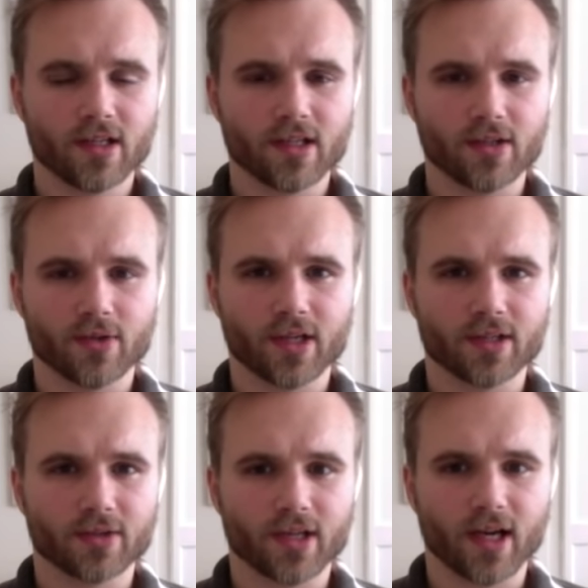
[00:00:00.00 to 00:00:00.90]
you can
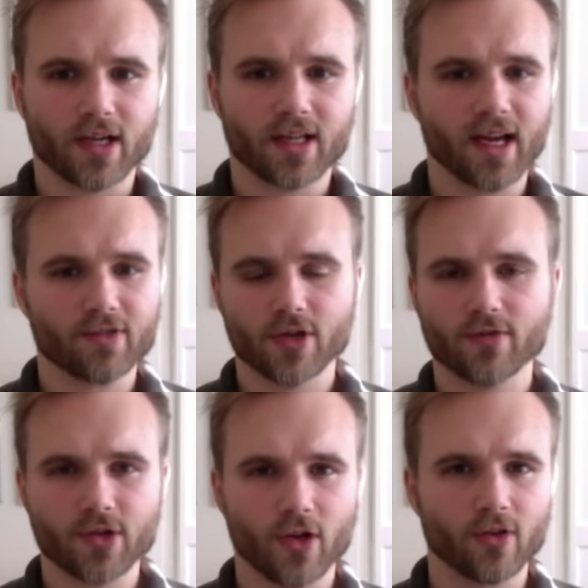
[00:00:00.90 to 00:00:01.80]
look at, and they have
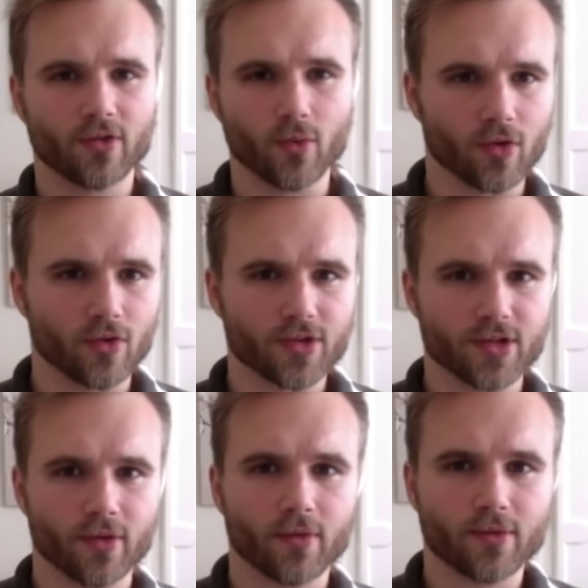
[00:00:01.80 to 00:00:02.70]
servers all over the world,
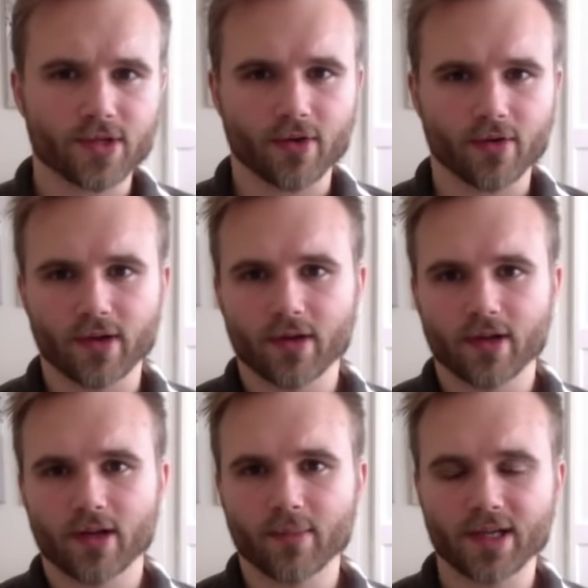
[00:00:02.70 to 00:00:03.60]
so
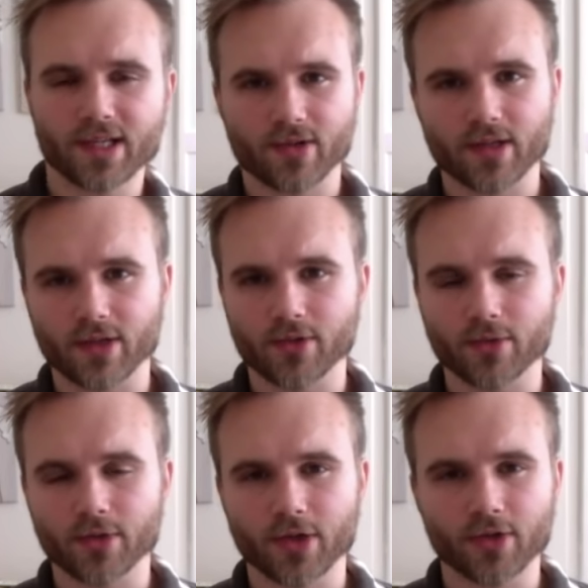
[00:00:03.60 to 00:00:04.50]
it makes it so that
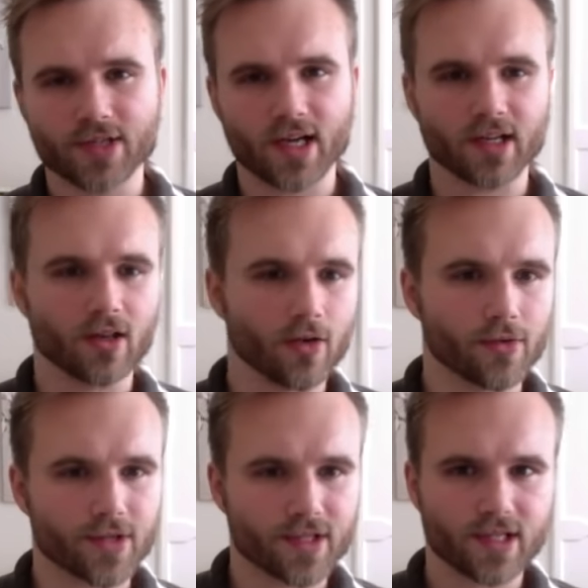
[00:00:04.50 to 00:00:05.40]
your site
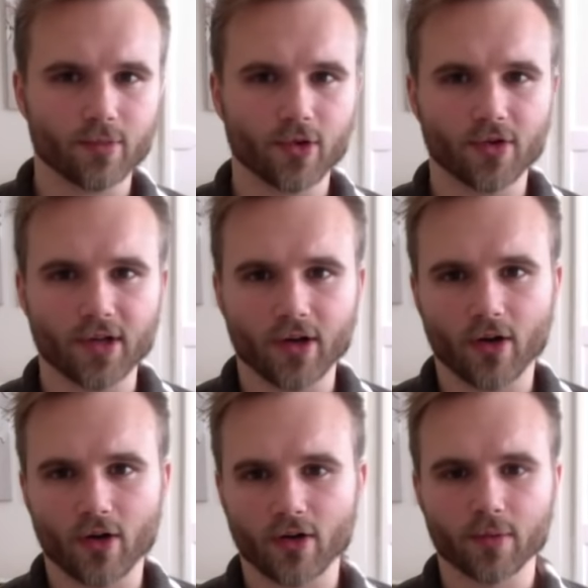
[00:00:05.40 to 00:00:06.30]
loads similarly
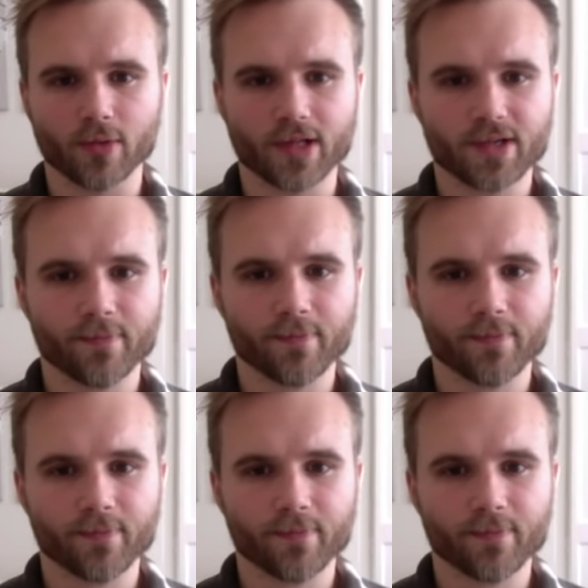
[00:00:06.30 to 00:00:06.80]
all over the place.